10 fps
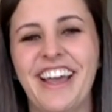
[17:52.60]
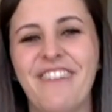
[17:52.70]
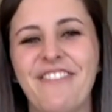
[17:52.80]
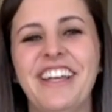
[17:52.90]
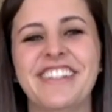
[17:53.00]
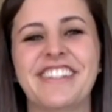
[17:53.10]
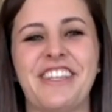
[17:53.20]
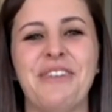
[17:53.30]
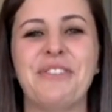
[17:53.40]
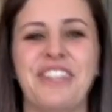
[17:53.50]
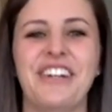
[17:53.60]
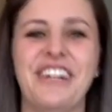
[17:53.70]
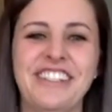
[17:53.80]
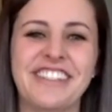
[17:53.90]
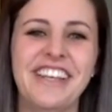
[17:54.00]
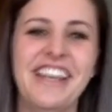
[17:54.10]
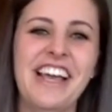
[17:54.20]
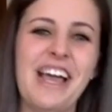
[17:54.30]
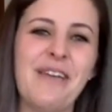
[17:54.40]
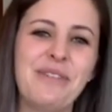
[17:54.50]
I missed Q series.
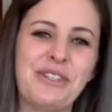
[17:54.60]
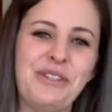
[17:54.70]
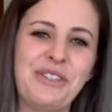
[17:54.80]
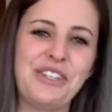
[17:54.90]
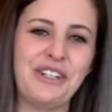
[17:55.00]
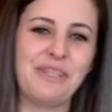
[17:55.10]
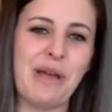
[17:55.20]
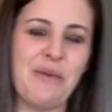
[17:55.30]
I missed Q series by